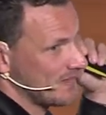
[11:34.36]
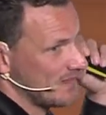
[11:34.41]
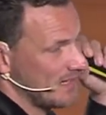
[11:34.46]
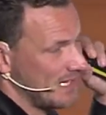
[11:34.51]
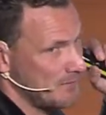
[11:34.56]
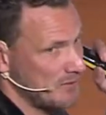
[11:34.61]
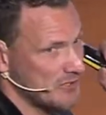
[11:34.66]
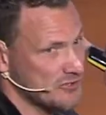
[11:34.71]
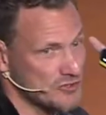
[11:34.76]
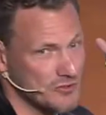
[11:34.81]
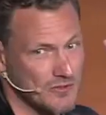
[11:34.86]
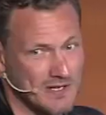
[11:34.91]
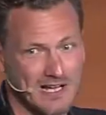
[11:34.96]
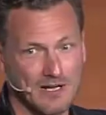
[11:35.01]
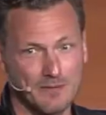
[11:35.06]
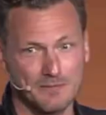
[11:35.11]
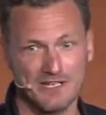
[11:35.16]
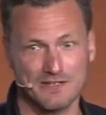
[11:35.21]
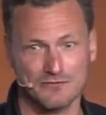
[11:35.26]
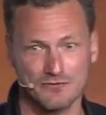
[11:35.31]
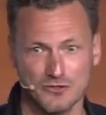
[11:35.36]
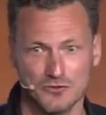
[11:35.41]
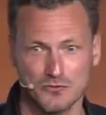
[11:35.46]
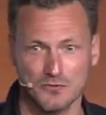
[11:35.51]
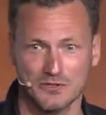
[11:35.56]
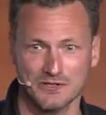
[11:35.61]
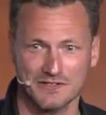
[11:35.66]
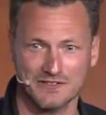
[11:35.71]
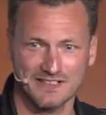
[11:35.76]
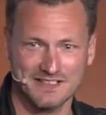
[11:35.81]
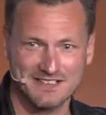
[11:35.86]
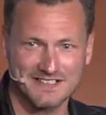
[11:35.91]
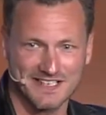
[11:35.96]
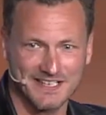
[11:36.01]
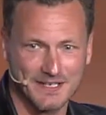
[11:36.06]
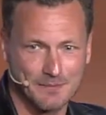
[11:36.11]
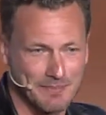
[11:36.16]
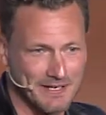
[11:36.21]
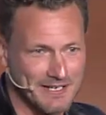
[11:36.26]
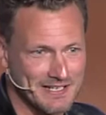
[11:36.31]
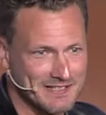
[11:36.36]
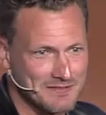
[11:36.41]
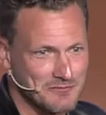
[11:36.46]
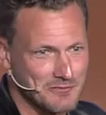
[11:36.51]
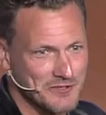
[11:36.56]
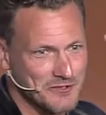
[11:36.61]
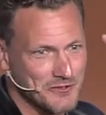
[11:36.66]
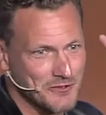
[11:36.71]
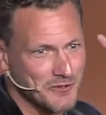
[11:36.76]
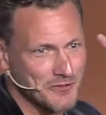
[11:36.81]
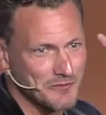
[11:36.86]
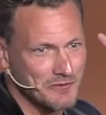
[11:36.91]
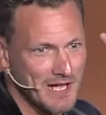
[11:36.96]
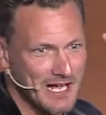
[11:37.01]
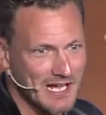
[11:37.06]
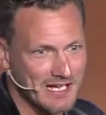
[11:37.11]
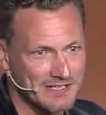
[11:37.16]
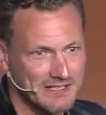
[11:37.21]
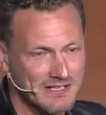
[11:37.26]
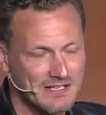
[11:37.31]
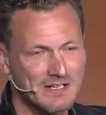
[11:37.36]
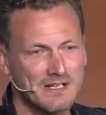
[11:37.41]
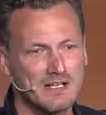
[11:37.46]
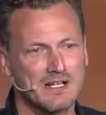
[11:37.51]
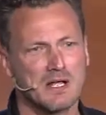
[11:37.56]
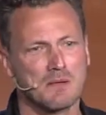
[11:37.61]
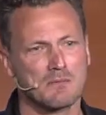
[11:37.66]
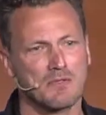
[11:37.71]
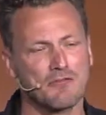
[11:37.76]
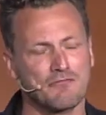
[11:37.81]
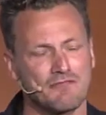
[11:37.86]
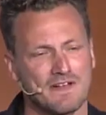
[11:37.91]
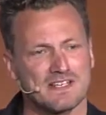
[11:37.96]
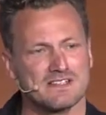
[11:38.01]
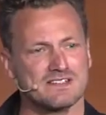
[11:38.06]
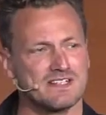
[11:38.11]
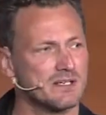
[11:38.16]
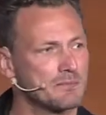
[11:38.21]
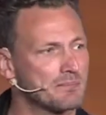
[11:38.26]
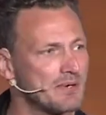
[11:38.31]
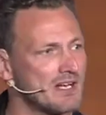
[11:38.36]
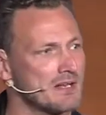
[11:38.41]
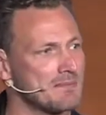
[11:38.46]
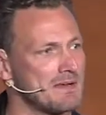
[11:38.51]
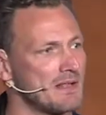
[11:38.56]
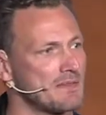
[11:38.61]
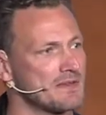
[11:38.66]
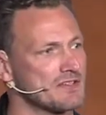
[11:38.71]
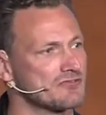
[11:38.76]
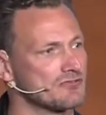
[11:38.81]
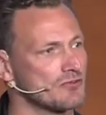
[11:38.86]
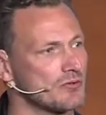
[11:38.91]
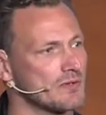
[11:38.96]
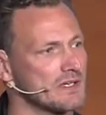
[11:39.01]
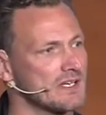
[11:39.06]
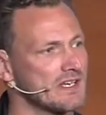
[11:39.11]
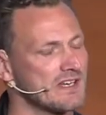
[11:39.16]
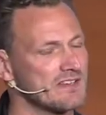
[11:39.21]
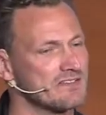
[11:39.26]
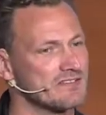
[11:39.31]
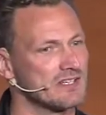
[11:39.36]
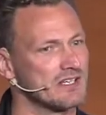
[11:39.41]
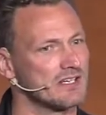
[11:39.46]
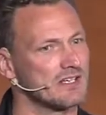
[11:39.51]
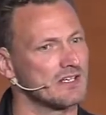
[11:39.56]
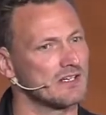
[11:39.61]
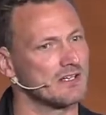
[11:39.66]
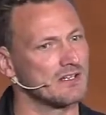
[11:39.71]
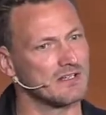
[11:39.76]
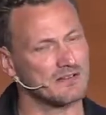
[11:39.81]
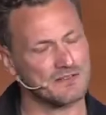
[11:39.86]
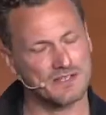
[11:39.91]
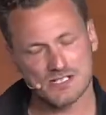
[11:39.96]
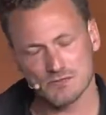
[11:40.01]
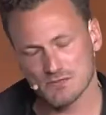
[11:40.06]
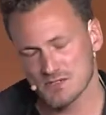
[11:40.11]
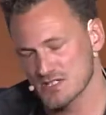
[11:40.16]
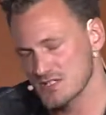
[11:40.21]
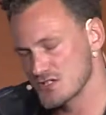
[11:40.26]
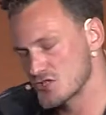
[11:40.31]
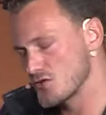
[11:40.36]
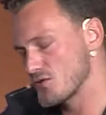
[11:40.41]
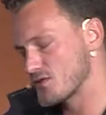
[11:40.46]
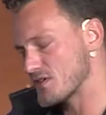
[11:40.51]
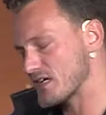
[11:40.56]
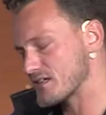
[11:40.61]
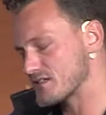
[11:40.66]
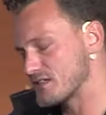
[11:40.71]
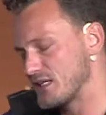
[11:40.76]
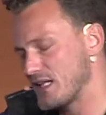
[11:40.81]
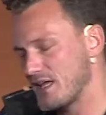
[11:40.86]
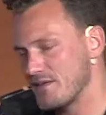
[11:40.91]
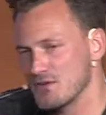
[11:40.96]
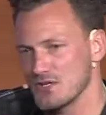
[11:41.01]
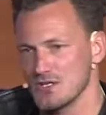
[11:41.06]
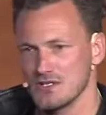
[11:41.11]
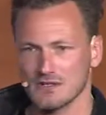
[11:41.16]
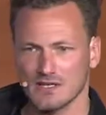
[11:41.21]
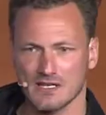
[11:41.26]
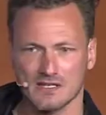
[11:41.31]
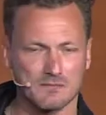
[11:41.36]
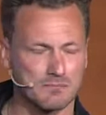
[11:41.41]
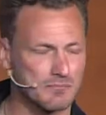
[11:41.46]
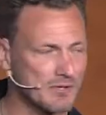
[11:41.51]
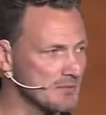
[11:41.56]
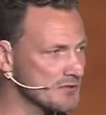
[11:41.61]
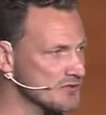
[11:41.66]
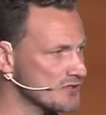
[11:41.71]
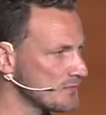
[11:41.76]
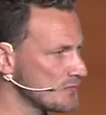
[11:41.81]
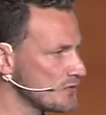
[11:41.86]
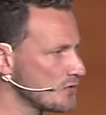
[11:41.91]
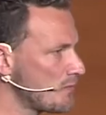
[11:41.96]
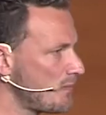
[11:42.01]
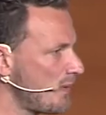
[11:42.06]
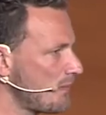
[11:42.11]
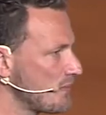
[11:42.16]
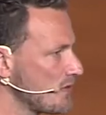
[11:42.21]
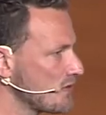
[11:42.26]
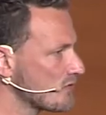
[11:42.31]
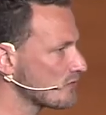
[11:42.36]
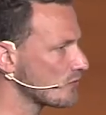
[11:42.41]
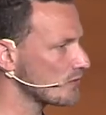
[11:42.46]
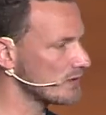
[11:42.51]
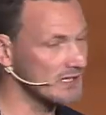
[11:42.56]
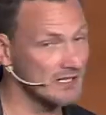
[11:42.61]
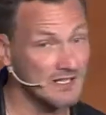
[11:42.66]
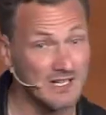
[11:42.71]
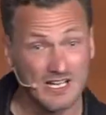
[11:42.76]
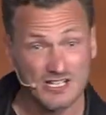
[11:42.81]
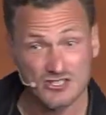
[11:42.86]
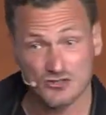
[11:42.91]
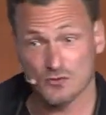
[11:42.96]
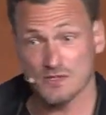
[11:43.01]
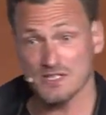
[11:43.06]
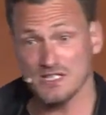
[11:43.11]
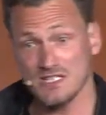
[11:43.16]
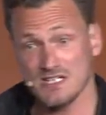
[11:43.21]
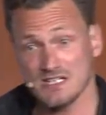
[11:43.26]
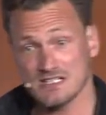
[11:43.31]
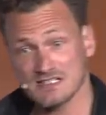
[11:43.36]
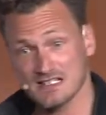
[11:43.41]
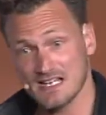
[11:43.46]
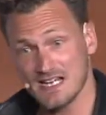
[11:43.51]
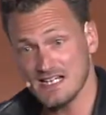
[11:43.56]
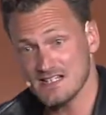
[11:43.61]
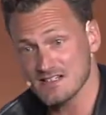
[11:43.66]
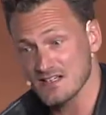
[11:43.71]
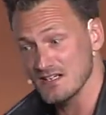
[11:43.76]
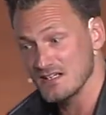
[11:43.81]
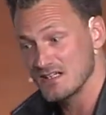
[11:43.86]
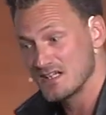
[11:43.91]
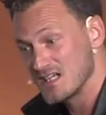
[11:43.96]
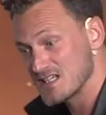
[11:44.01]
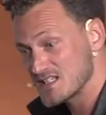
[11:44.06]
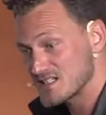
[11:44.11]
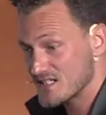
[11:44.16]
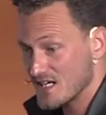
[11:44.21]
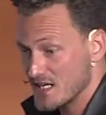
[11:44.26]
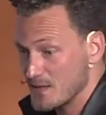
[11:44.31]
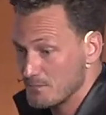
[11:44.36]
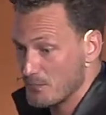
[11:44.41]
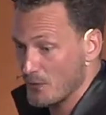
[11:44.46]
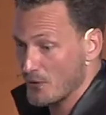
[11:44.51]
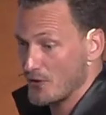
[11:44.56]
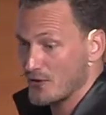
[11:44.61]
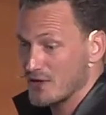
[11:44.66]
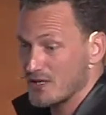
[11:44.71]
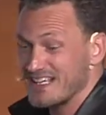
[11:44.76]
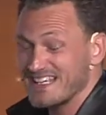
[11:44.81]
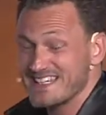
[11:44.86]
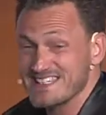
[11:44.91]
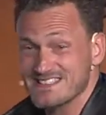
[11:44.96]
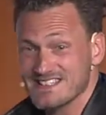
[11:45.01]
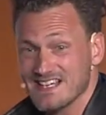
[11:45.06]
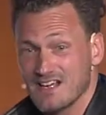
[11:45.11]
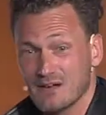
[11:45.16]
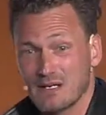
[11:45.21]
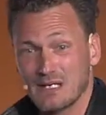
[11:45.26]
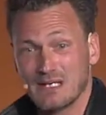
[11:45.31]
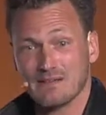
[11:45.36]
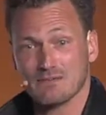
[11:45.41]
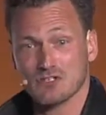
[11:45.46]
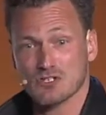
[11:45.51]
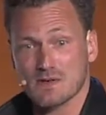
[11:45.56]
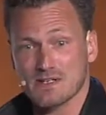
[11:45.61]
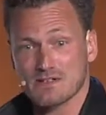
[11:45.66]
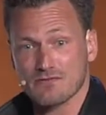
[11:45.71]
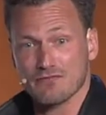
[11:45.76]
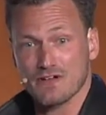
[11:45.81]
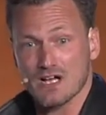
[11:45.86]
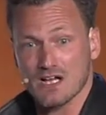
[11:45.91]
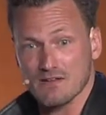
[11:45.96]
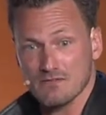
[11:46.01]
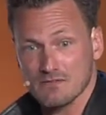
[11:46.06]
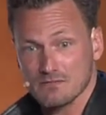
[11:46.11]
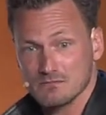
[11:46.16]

I'm not sure how many of you would take a bite when you know that. But the fascinating part about this story is this was in 2011, and probably some of you remember the story. 3 years later, same burger is down at $11.25.